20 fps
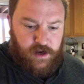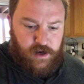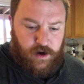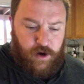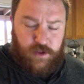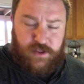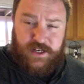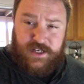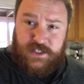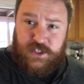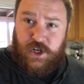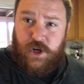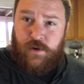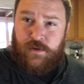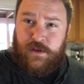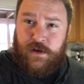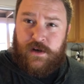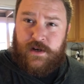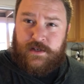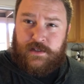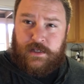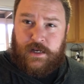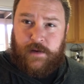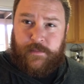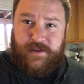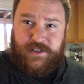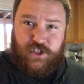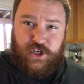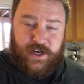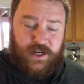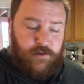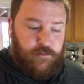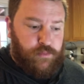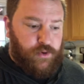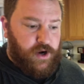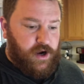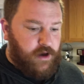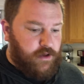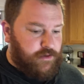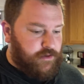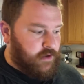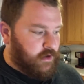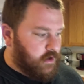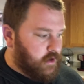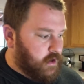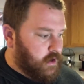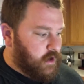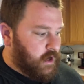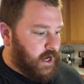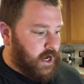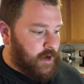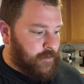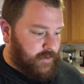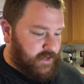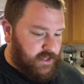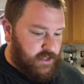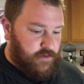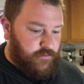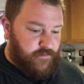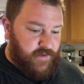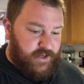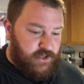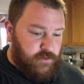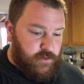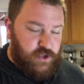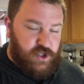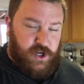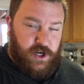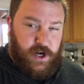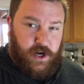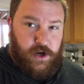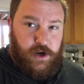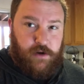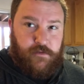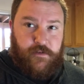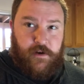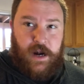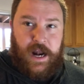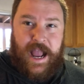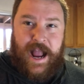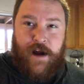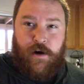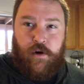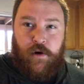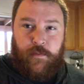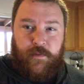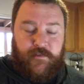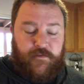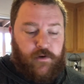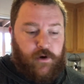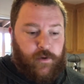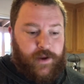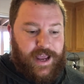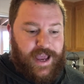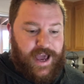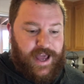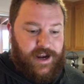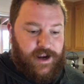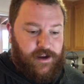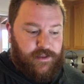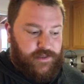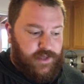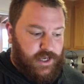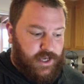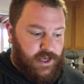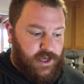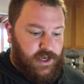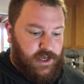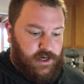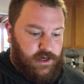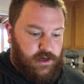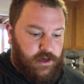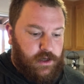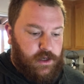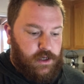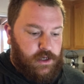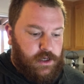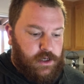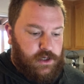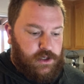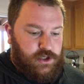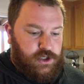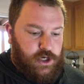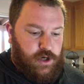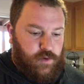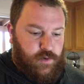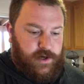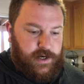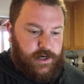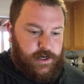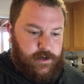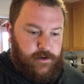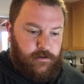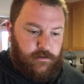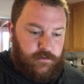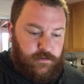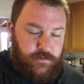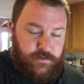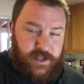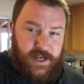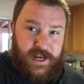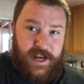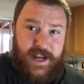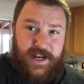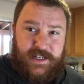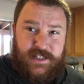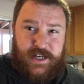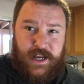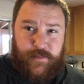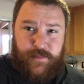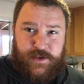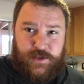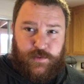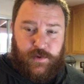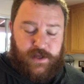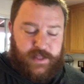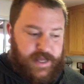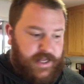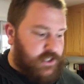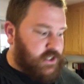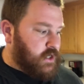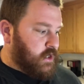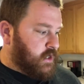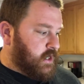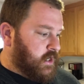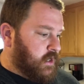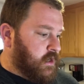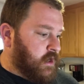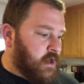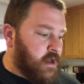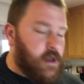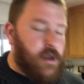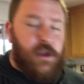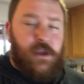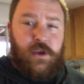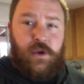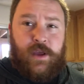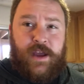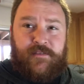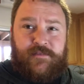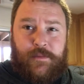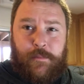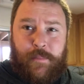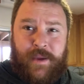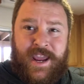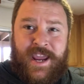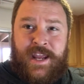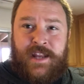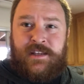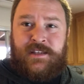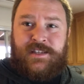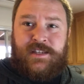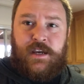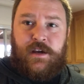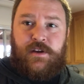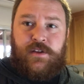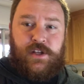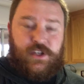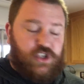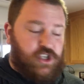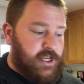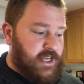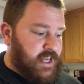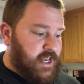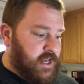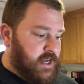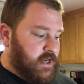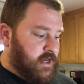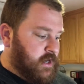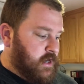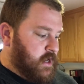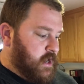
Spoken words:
All that needs to go in there is a cup of chicken broth. And the vegetables are going to cook for an hour before we add anything in. So the next step is while that's cooking, you have to pan sear the chicken.